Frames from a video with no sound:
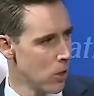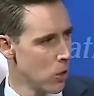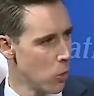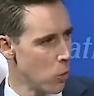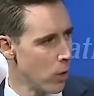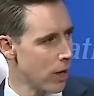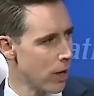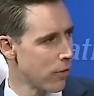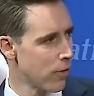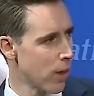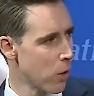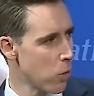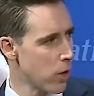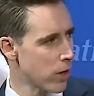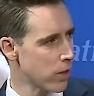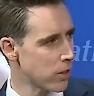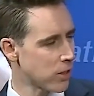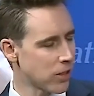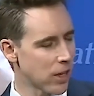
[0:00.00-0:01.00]
whenever they
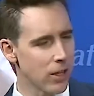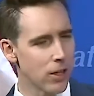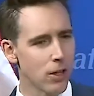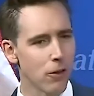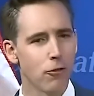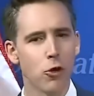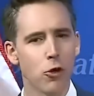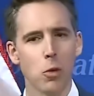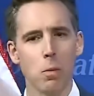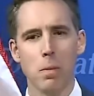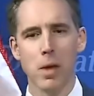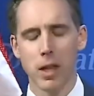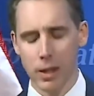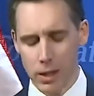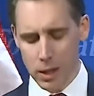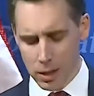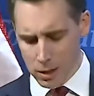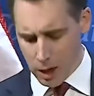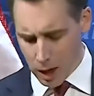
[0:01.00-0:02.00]
want to send a few
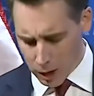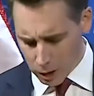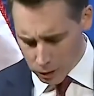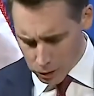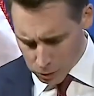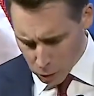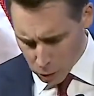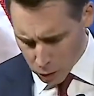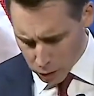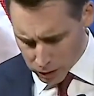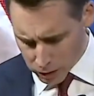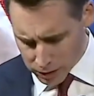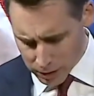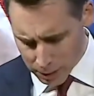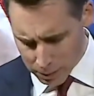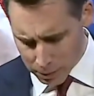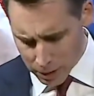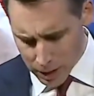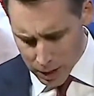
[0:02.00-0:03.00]
billion dollars more to
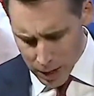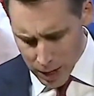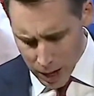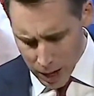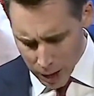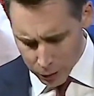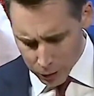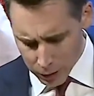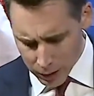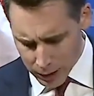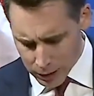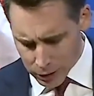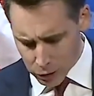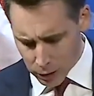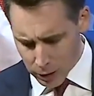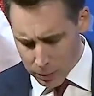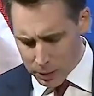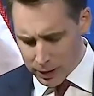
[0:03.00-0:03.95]
some other country.